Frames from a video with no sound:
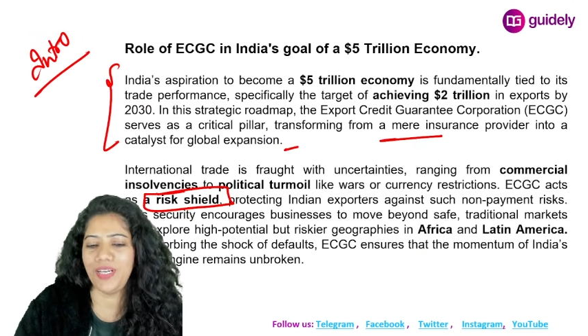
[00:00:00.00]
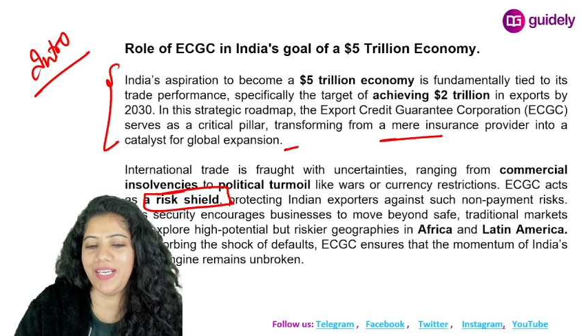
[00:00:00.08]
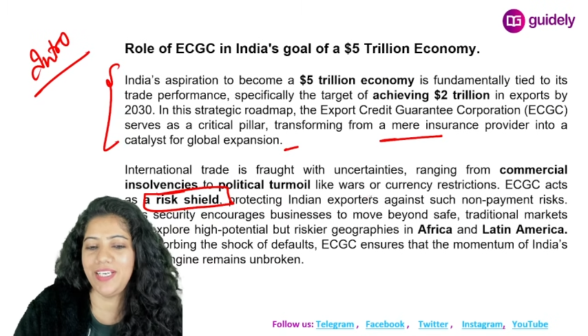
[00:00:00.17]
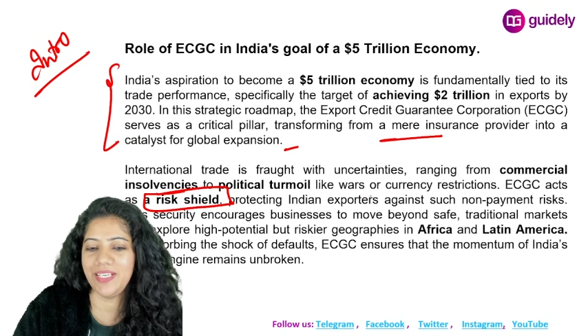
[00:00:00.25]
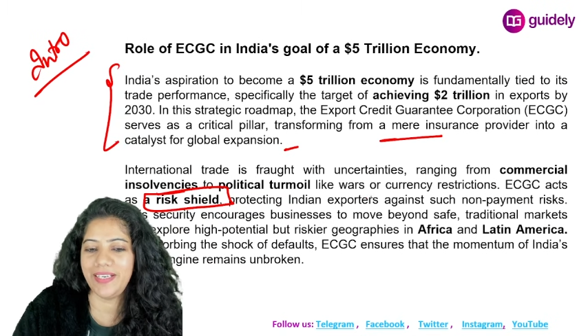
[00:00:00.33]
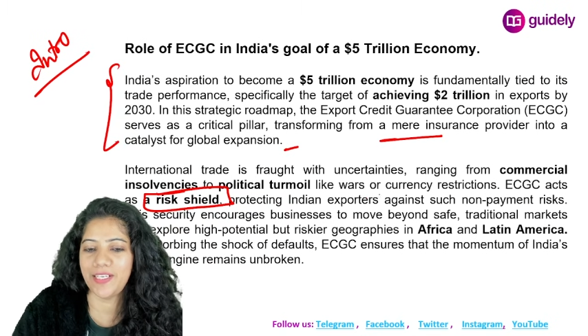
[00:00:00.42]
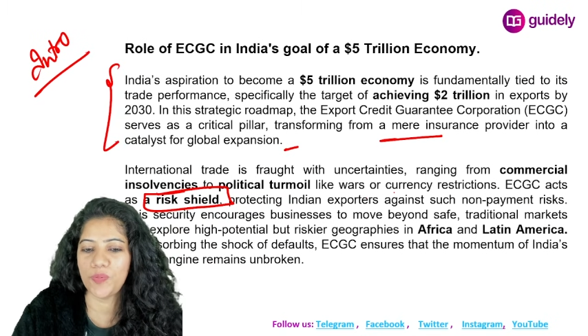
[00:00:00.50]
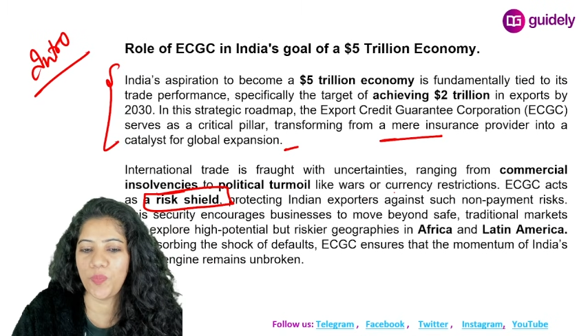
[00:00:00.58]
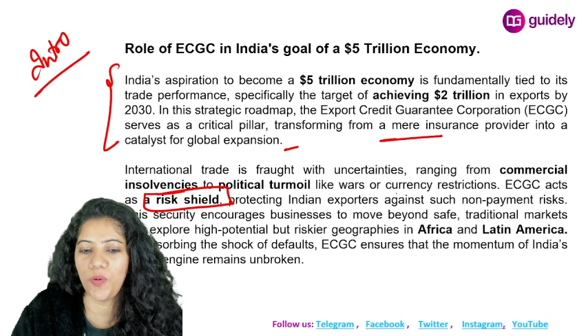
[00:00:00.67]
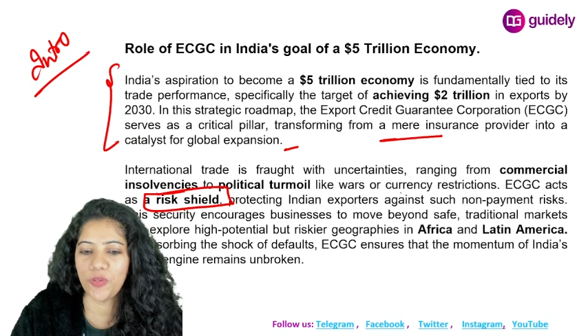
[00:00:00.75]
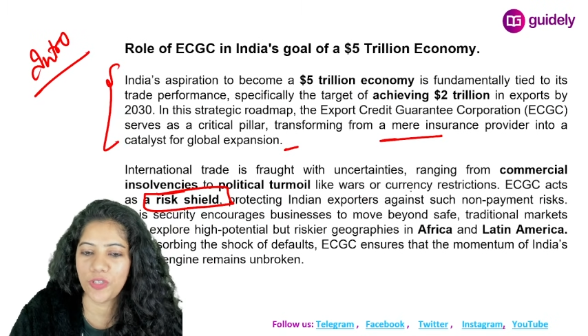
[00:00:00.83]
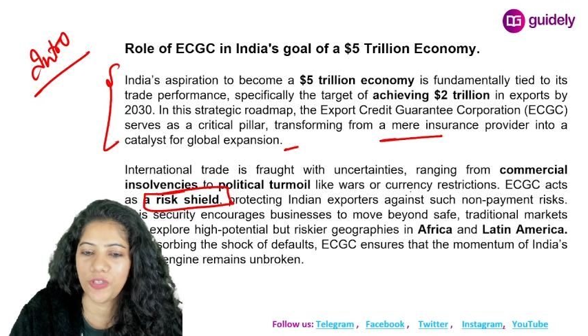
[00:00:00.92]
Indian
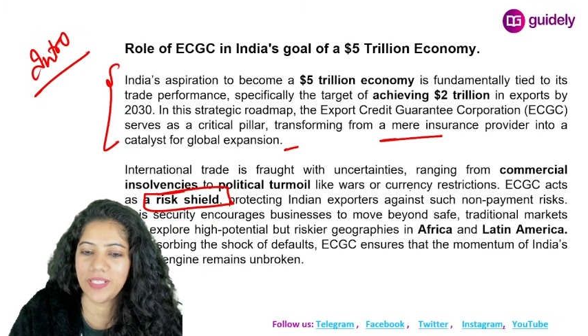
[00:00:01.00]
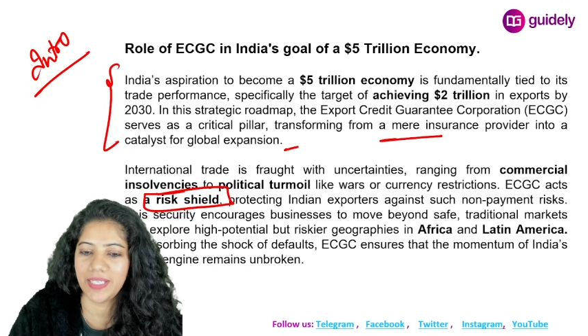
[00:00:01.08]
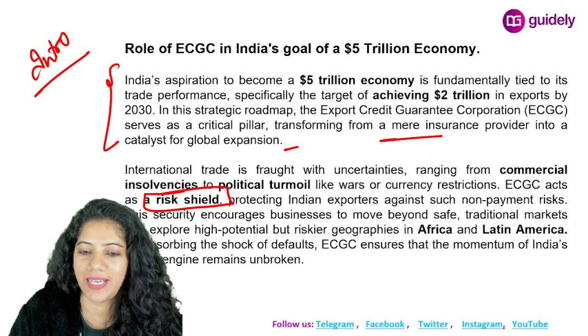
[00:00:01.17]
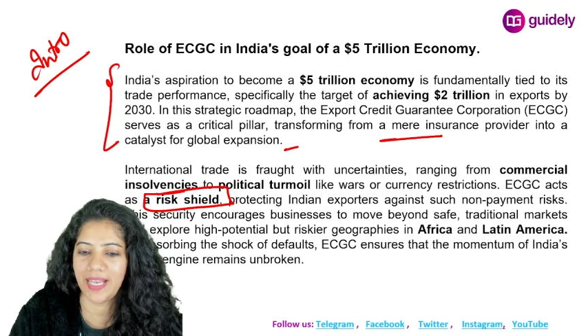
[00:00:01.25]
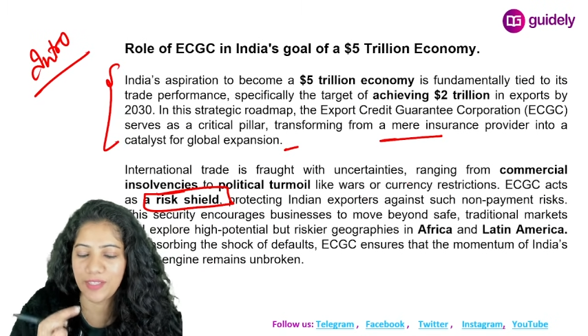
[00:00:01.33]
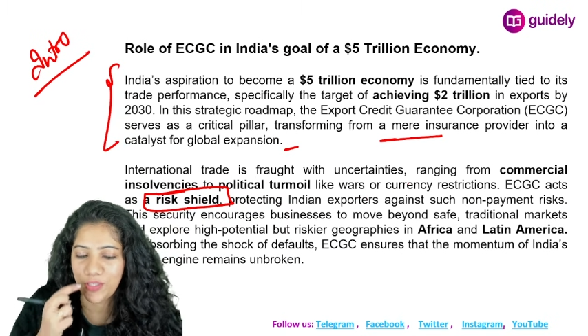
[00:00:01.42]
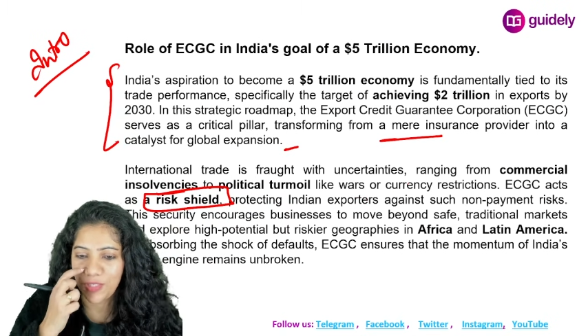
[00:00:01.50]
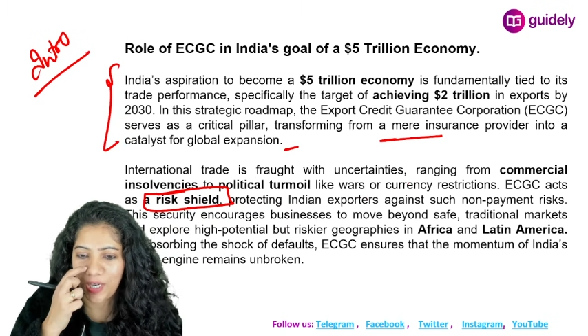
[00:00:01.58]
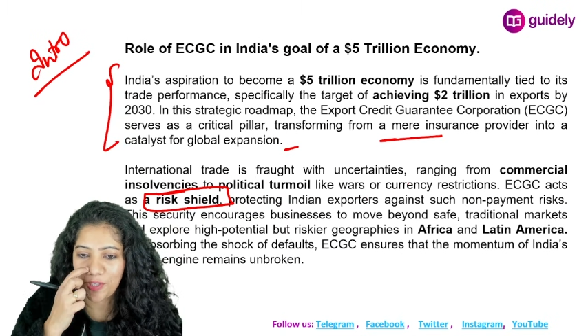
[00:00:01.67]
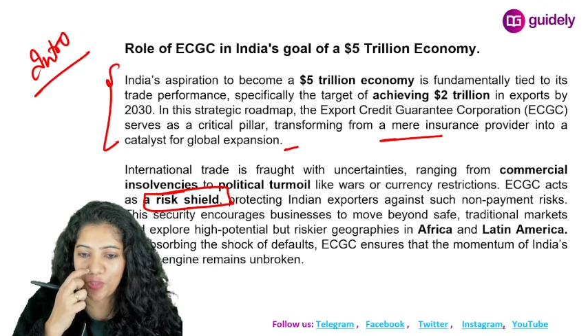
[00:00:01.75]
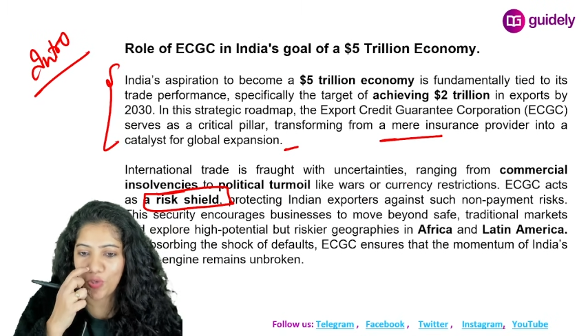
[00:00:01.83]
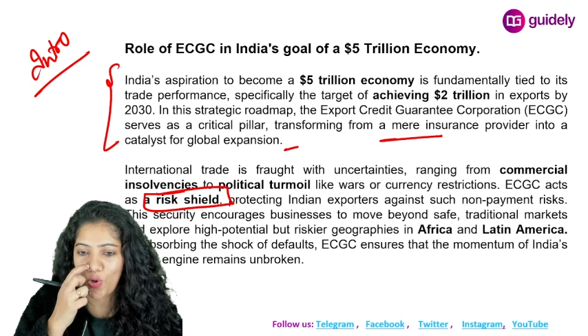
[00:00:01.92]
exporters against
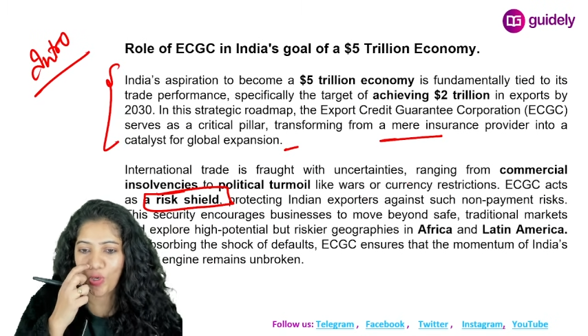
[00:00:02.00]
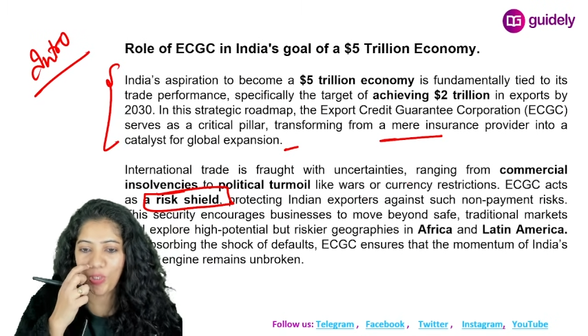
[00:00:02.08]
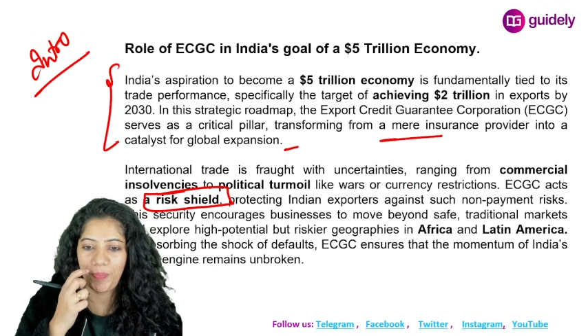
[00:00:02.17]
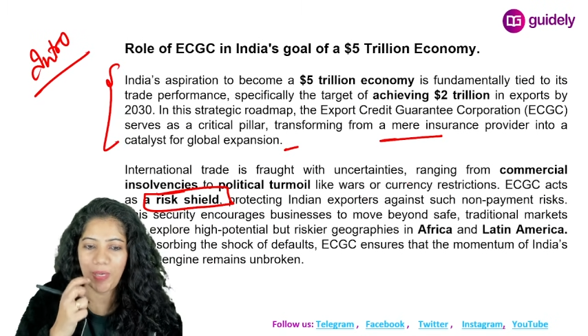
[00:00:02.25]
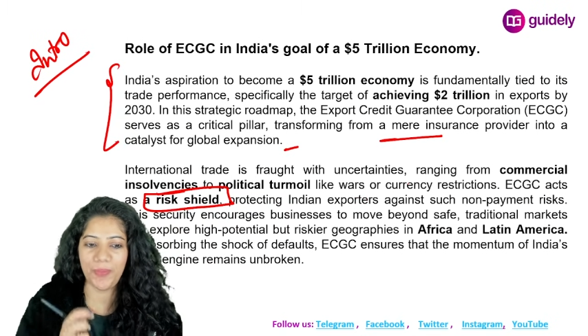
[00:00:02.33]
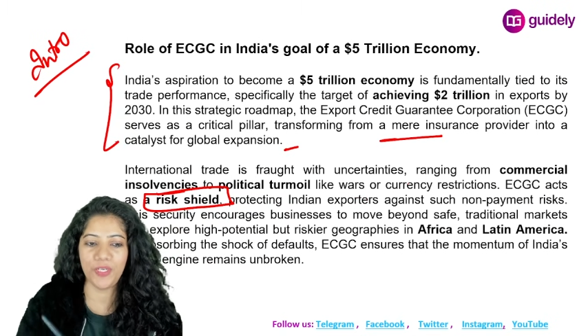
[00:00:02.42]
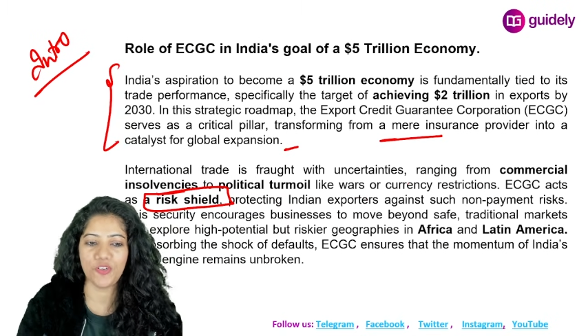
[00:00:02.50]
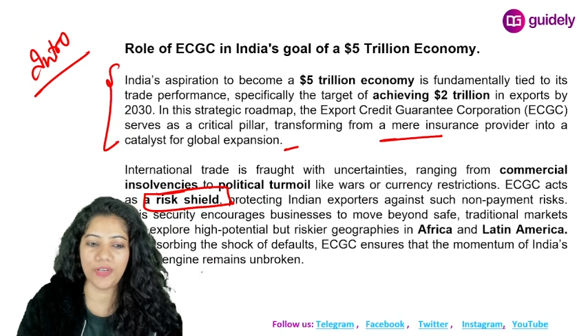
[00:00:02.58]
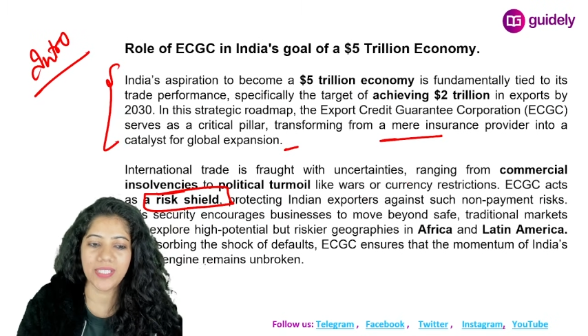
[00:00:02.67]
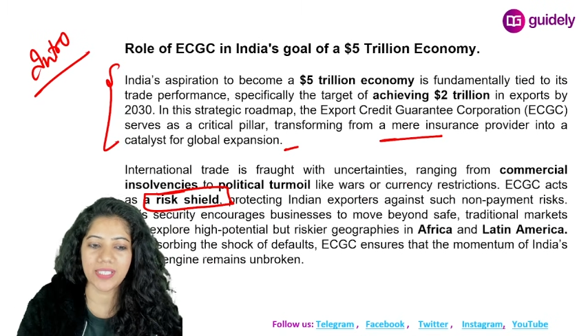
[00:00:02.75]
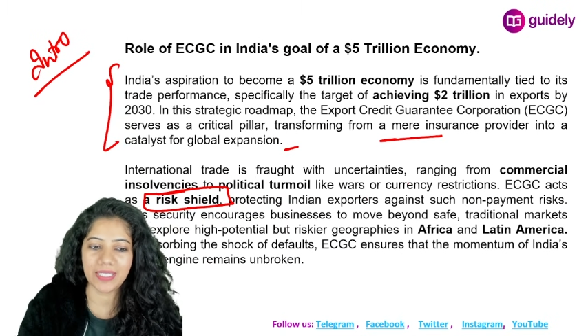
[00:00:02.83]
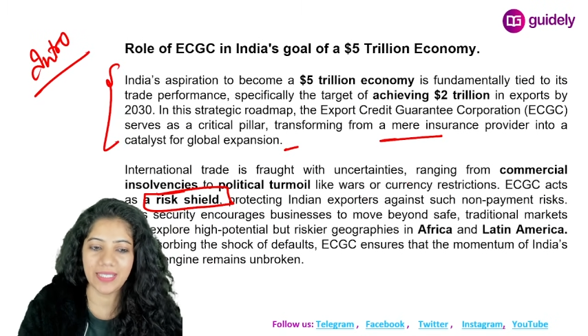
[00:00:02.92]
such non-payment risks,